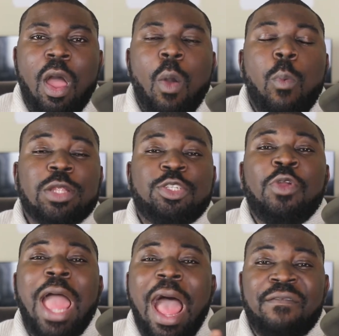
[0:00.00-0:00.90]
Once
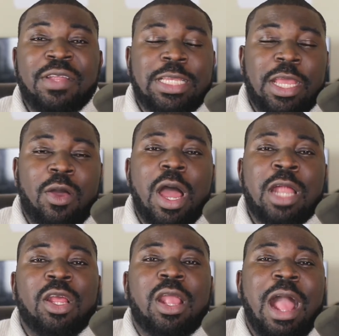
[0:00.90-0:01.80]
you have a deal
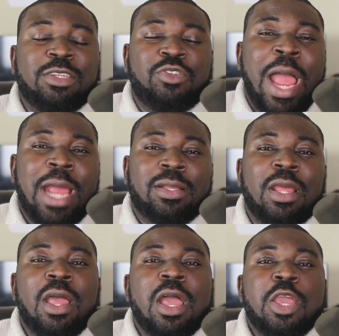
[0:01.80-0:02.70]
under contract,
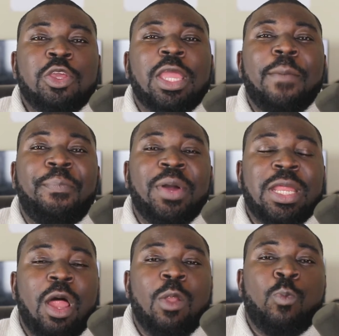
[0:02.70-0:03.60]
you can put
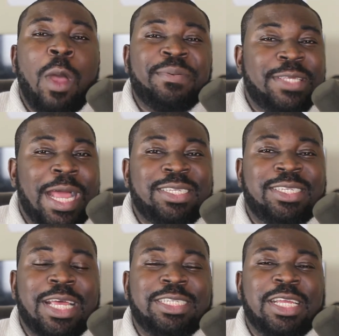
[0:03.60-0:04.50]
it on websites
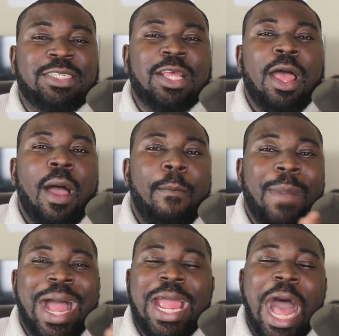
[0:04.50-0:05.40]
such as
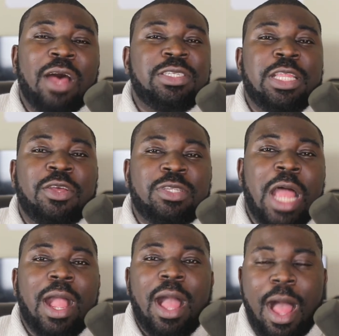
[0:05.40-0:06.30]

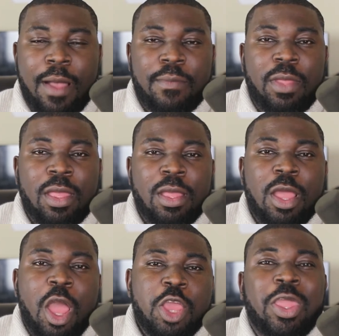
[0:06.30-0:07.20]
myhousedeals.com.
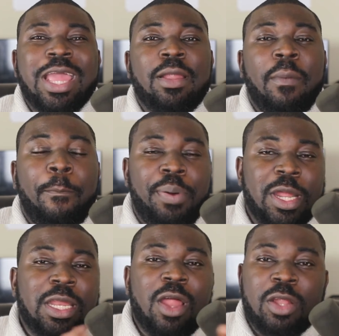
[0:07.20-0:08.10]
You can
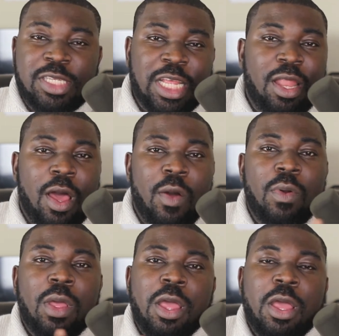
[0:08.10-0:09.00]
put it on
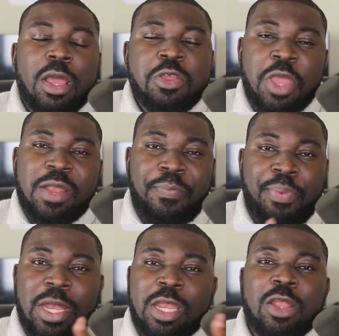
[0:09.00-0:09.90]
Zillow. You can
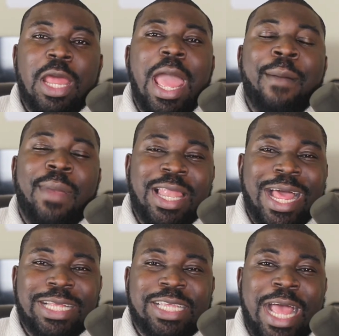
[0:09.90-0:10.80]
put it on the
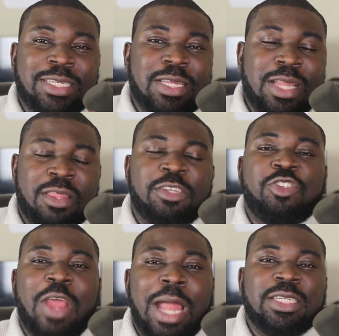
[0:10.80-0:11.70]
MLS as another
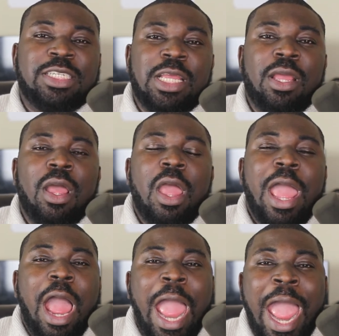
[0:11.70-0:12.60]
strategy.
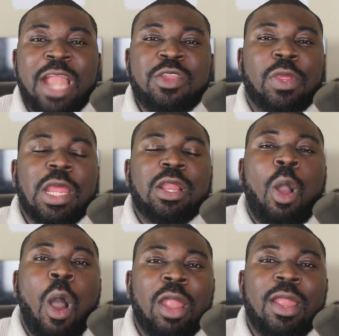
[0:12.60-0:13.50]
And you can
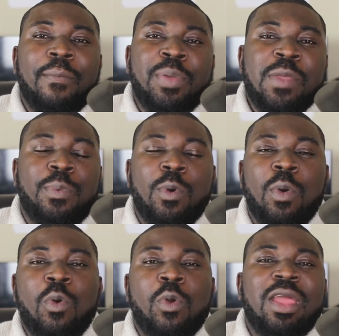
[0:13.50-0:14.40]
call up
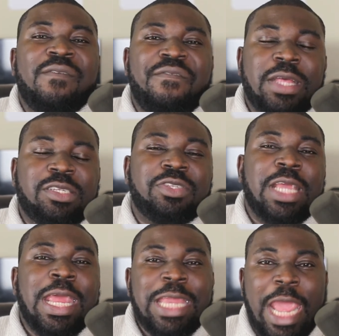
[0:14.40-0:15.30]
people who are investors
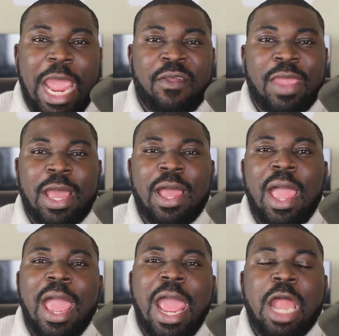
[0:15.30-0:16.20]
in the area
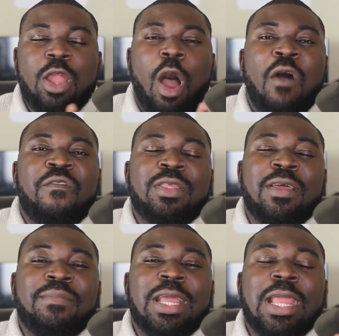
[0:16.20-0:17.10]
and offer
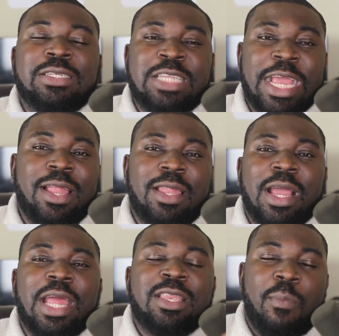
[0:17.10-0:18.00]
them to take a
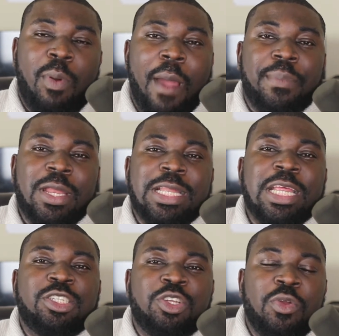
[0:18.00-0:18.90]
look at the property
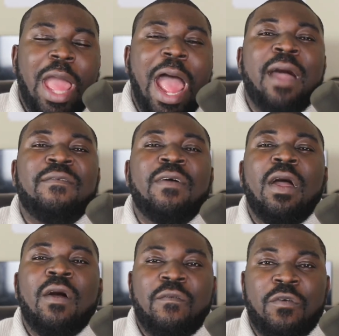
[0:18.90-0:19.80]
that you have
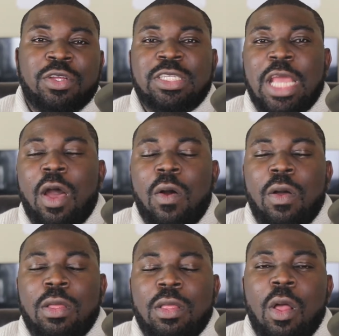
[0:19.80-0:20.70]
for sale
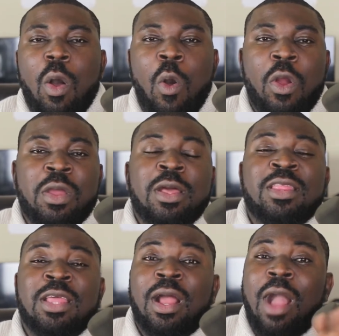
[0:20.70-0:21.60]
or
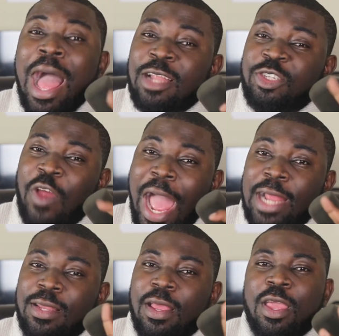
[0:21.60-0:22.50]
the
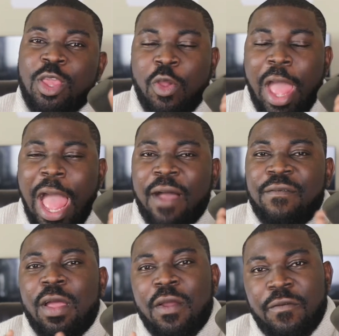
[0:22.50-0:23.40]
contract you
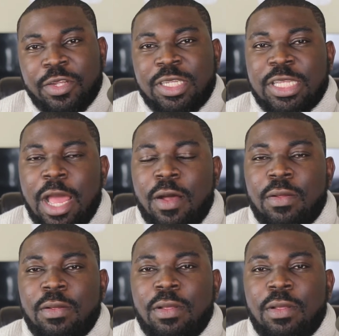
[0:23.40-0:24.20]
have for sale.